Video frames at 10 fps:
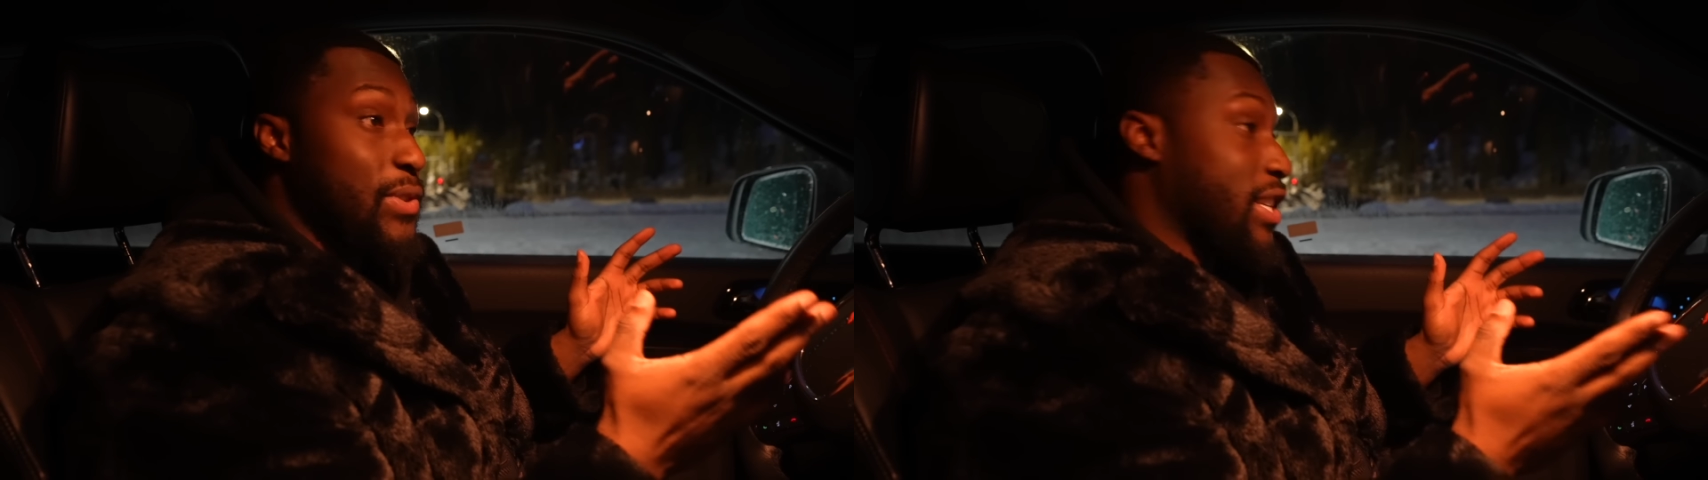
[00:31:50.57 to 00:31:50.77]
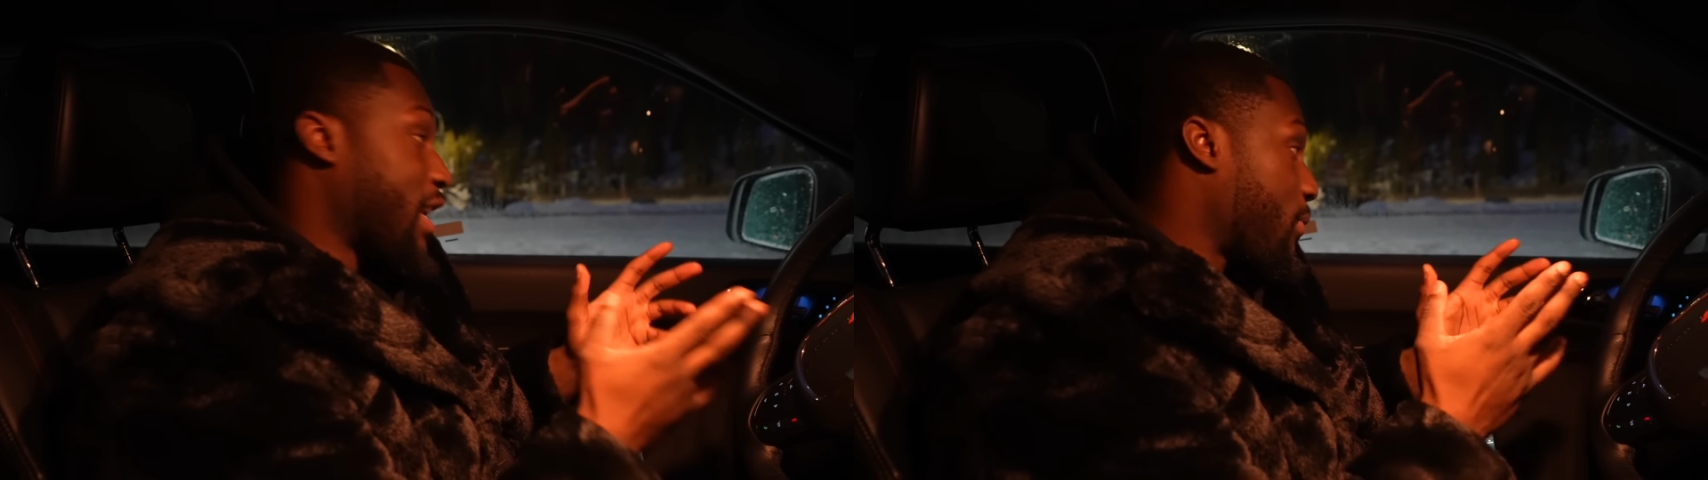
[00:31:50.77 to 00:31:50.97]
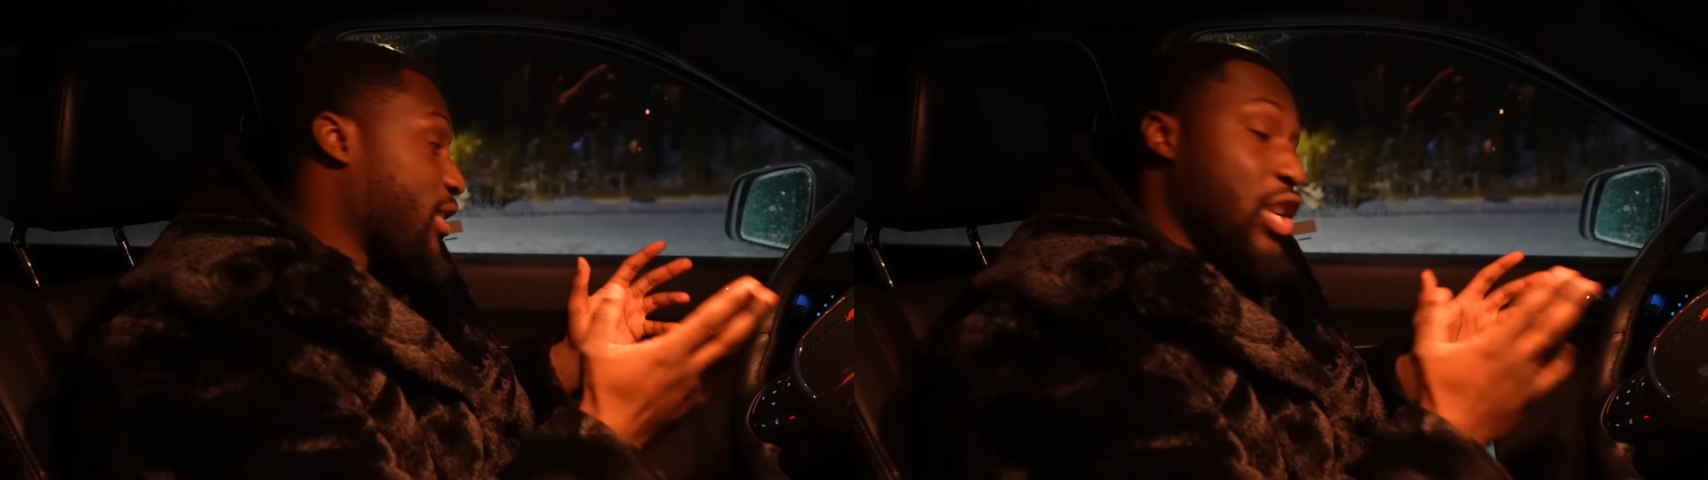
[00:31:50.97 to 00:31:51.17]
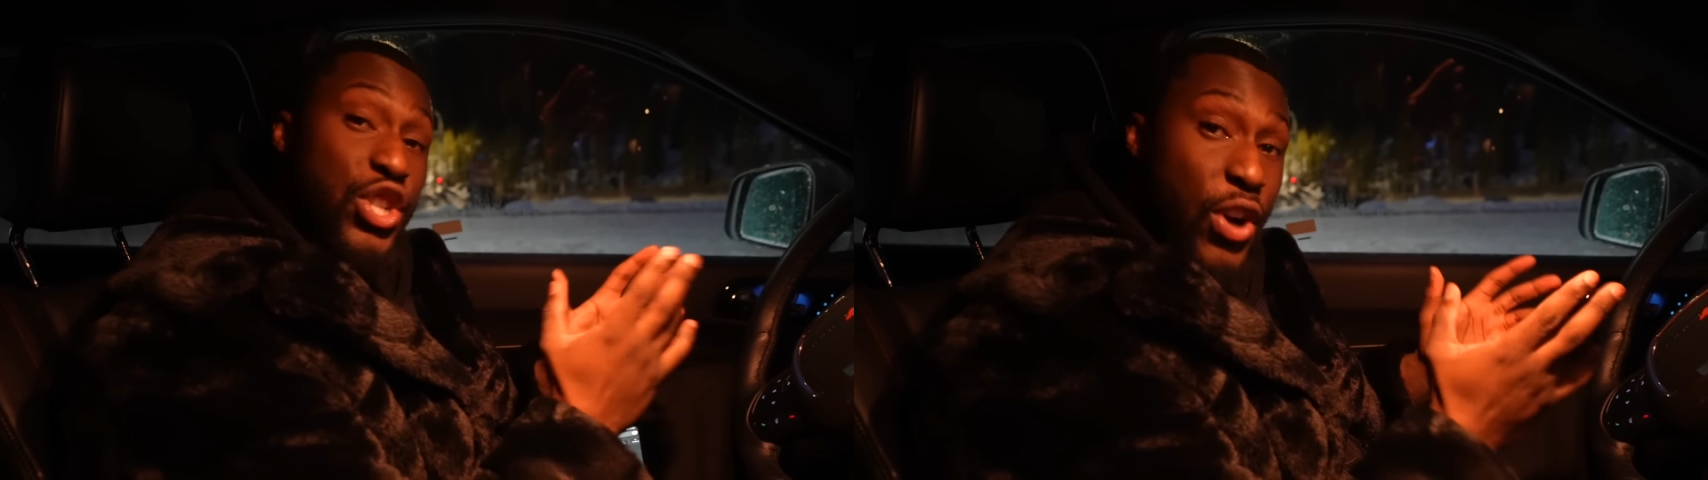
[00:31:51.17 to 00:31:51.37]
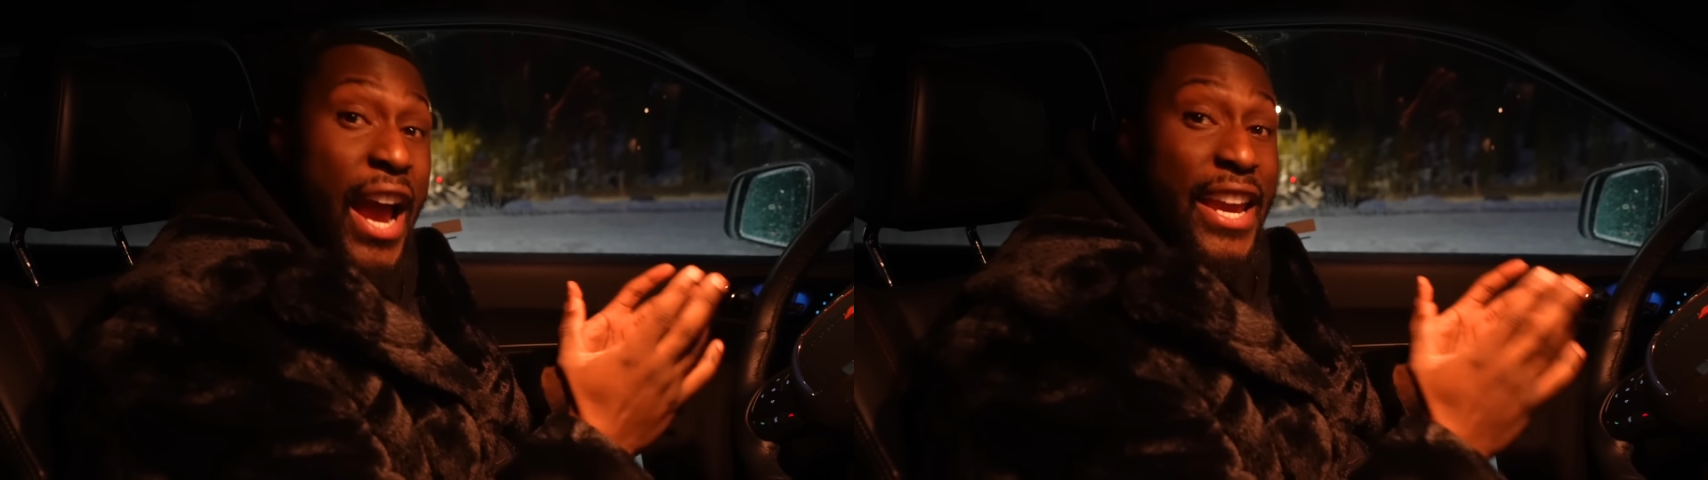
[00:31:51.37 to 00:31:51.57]
was a, it was a
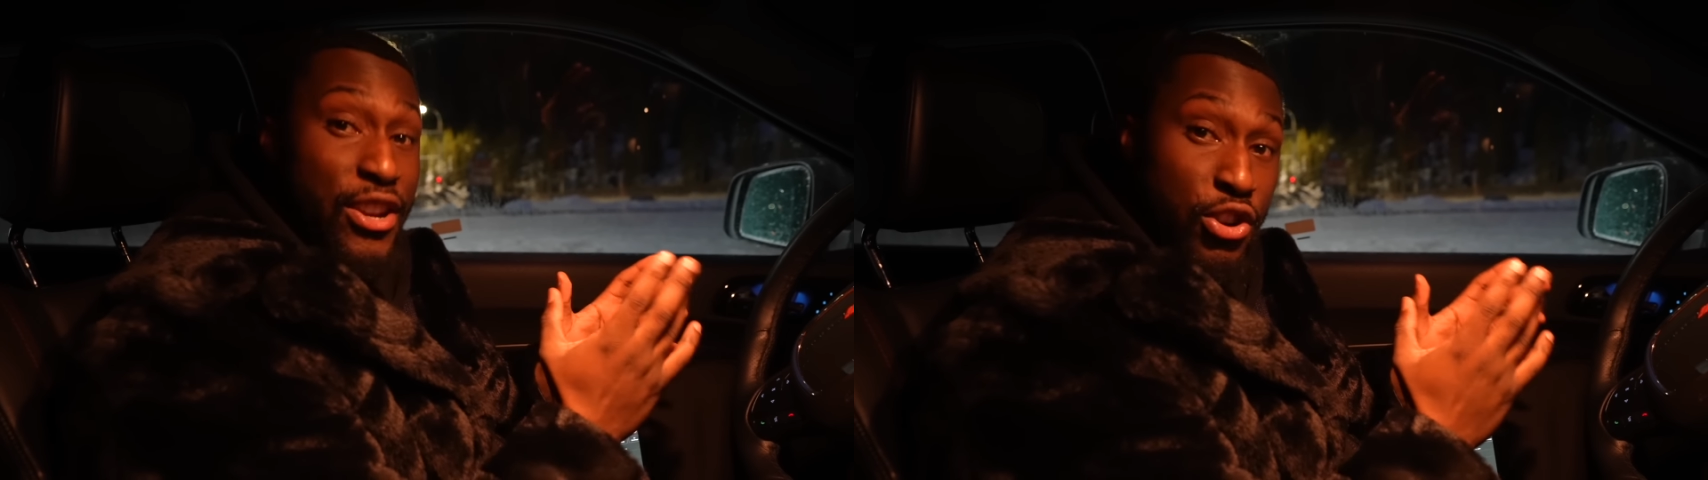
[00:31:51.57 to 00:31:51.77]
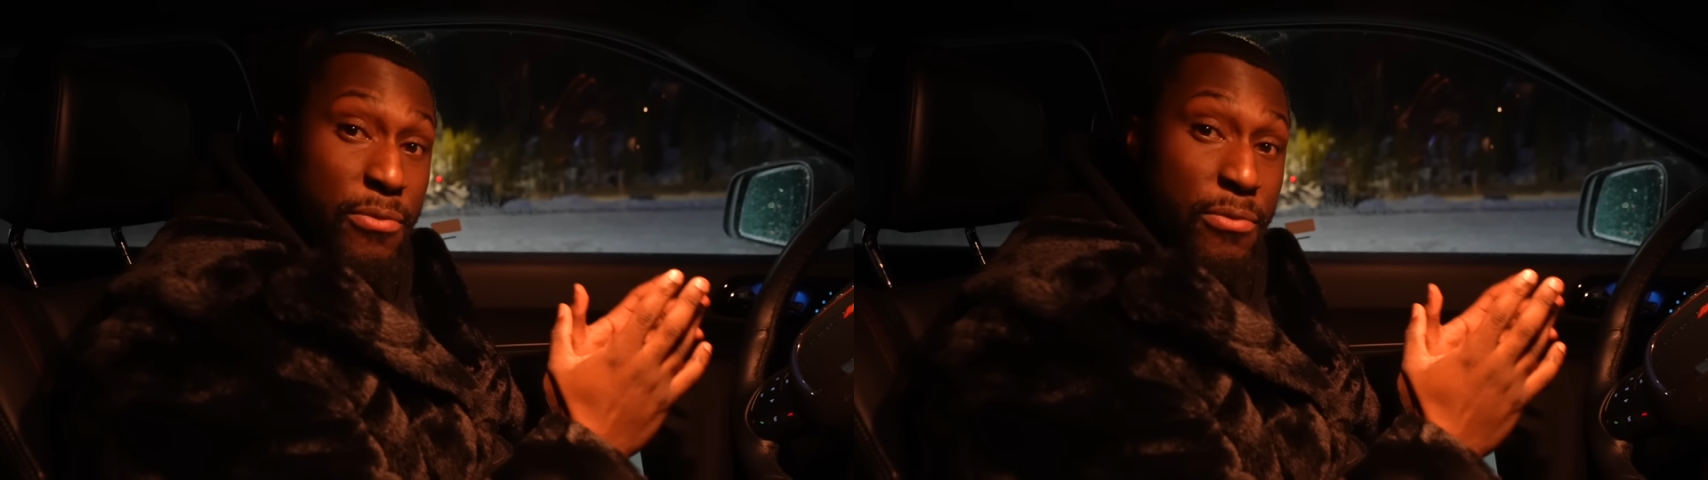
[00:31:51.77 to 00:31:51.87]
try. You know what